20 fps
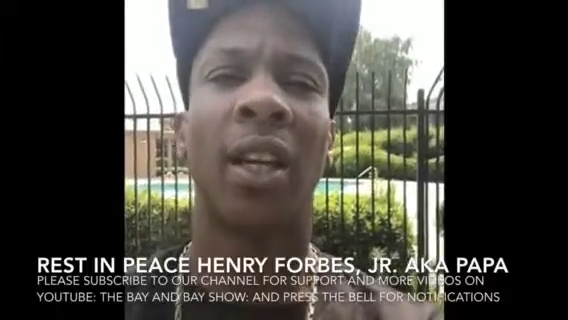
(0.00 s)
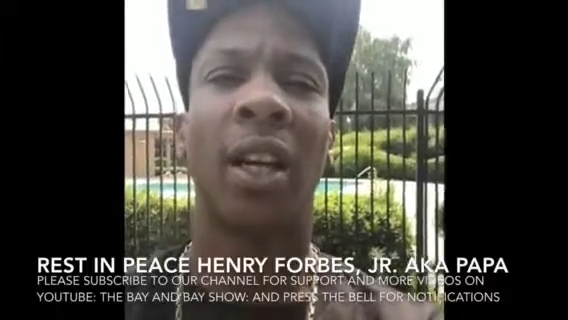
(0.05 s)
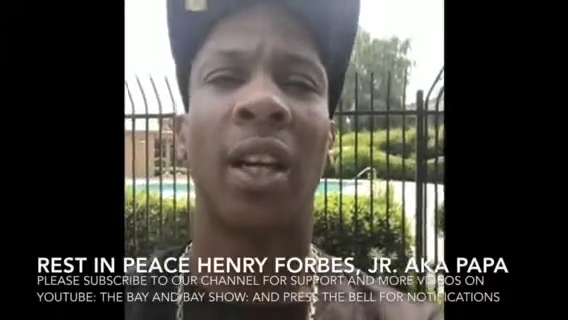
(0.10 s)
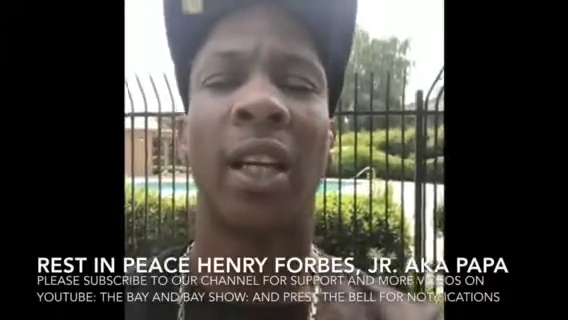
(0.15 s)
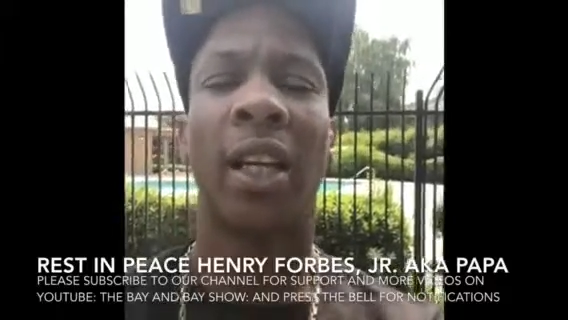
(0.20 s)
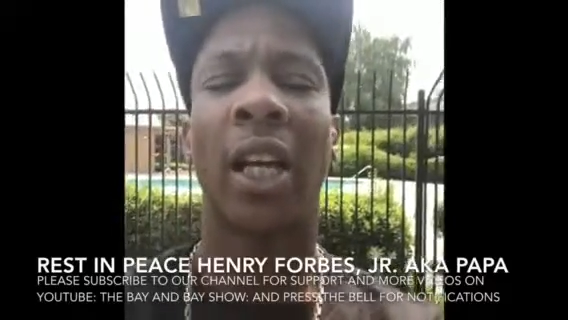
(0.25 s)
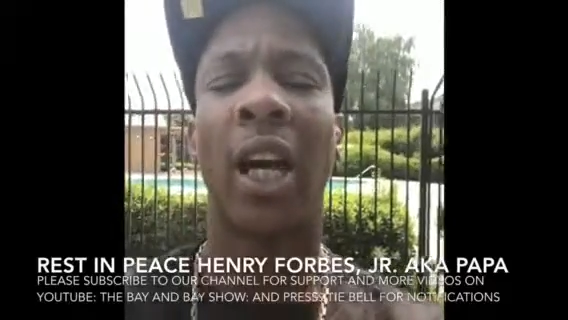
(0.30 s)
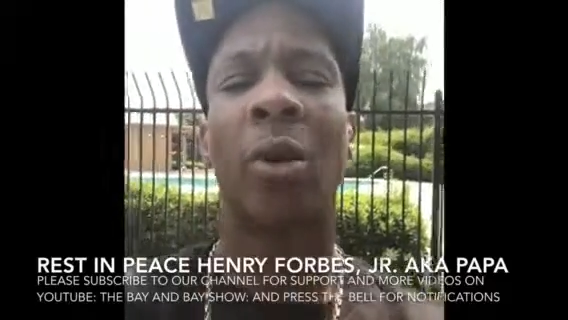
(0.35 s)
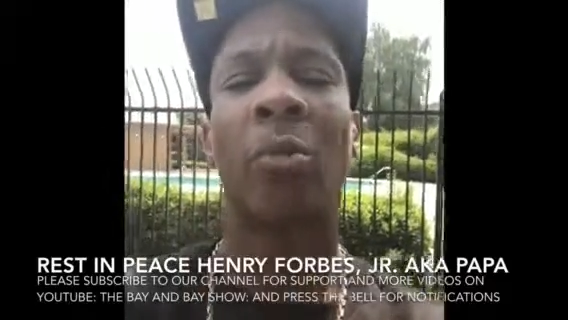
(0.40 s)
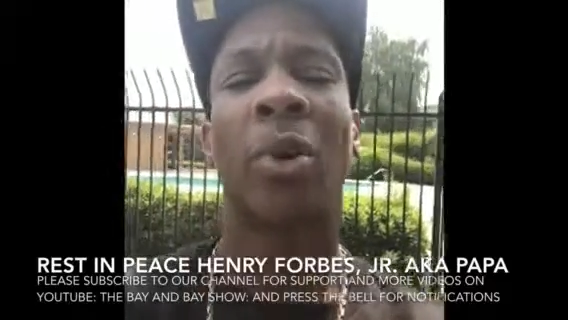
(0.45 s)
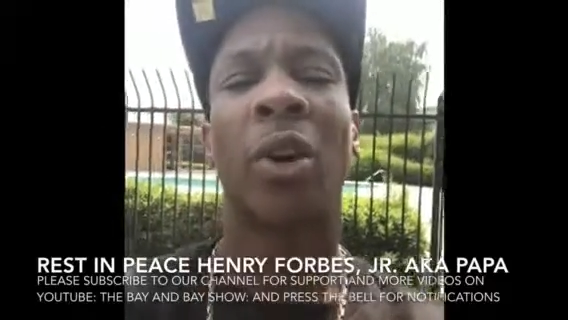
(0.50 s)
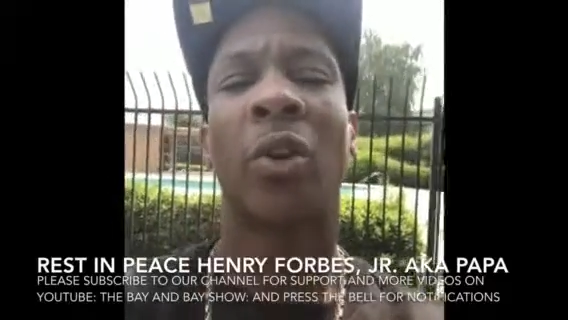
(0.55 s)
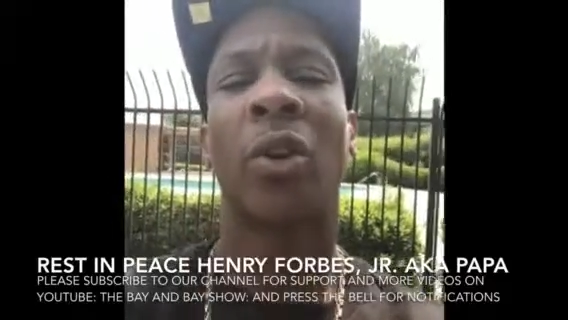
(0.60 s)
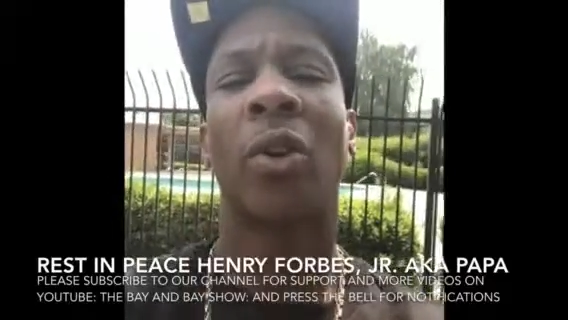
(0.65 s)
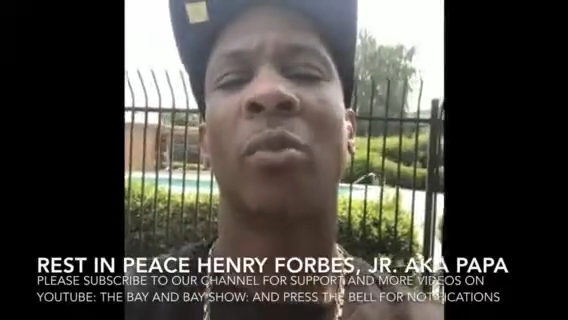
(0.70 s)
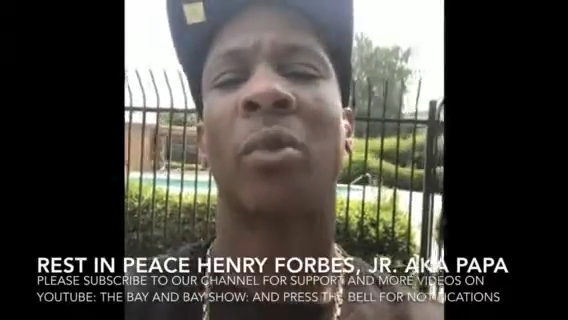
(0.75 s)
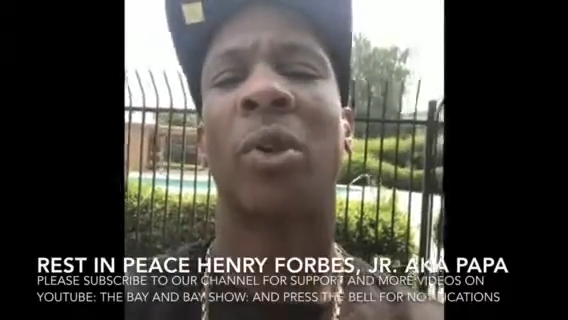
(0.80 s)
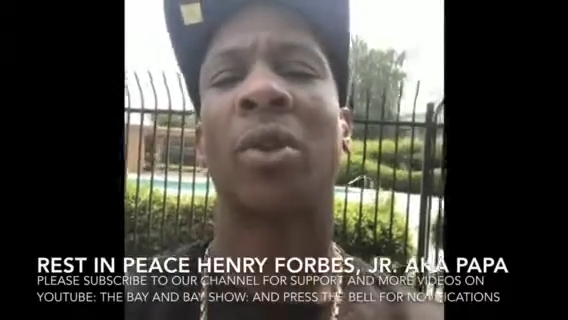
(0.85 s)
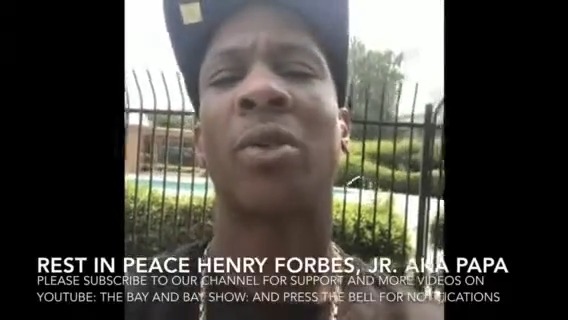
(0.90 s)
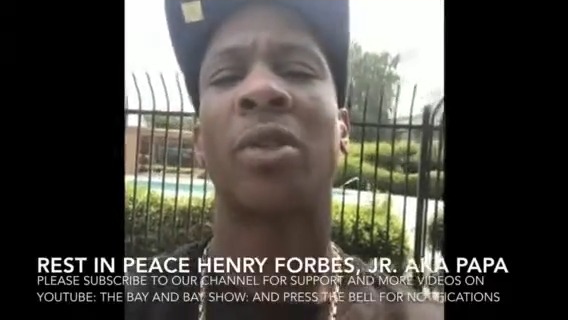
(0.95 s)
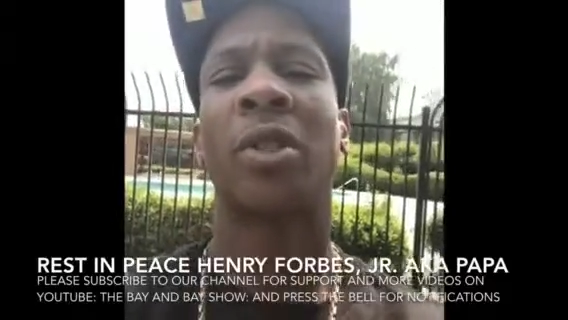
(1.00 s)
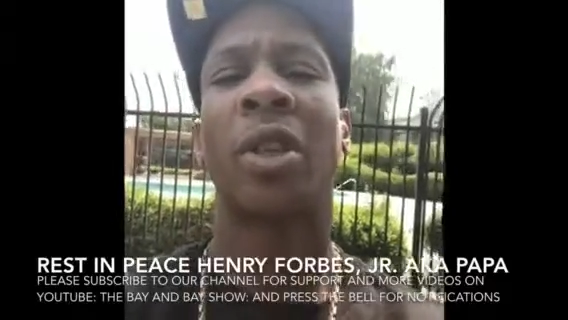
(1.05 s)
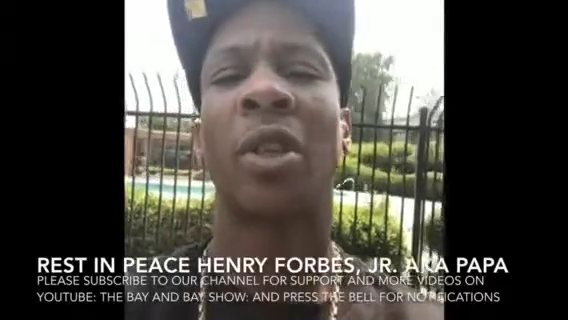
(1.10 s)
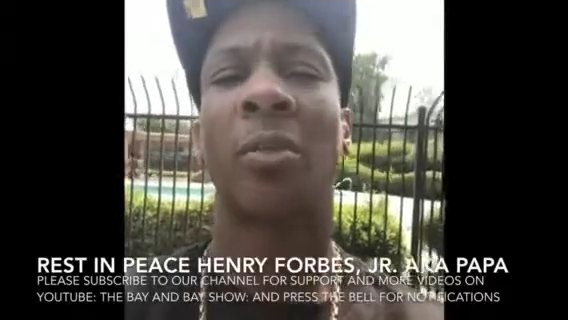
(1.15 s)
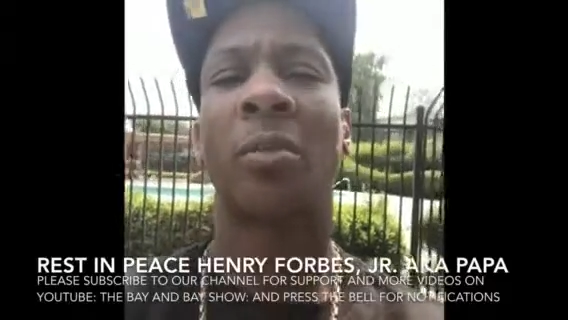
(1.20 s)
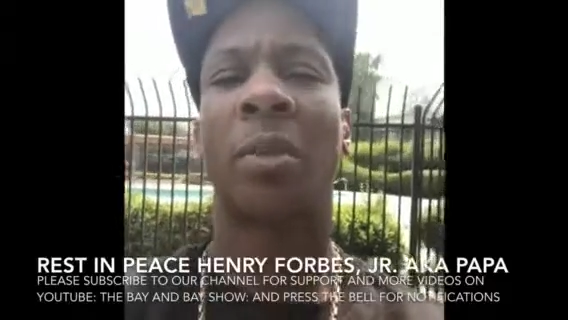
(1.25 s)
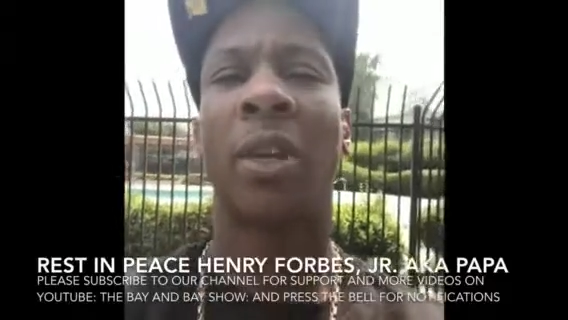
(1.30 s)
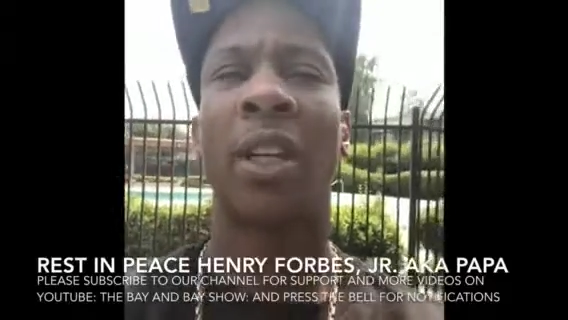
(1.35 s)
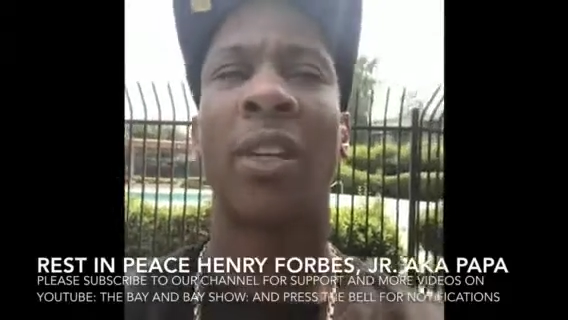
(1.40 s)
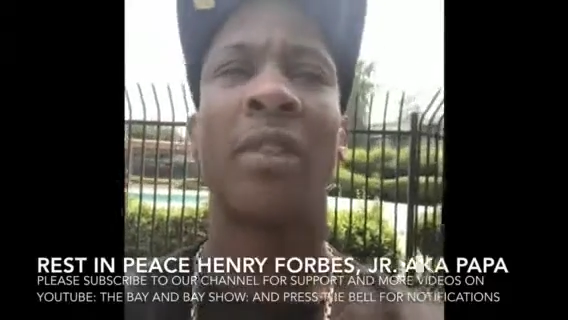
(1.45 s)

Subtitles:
and got my grandpa something,